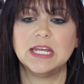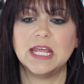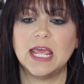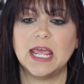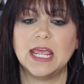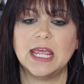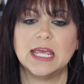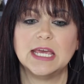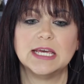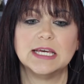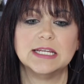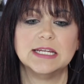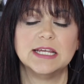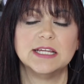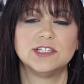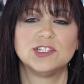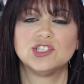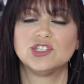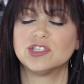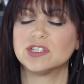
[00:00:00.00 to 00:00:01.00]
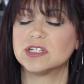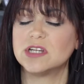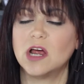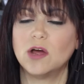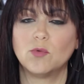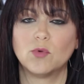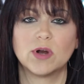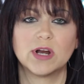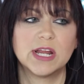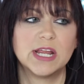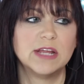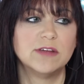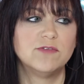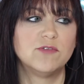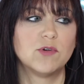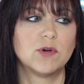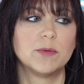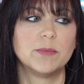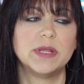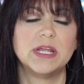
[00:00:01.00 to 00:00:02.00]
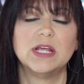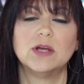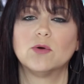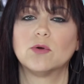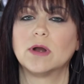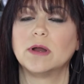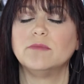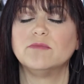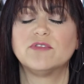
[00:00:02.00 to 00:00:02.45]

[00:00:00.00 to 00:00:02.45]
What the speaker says: and it's just not working for me, or I'm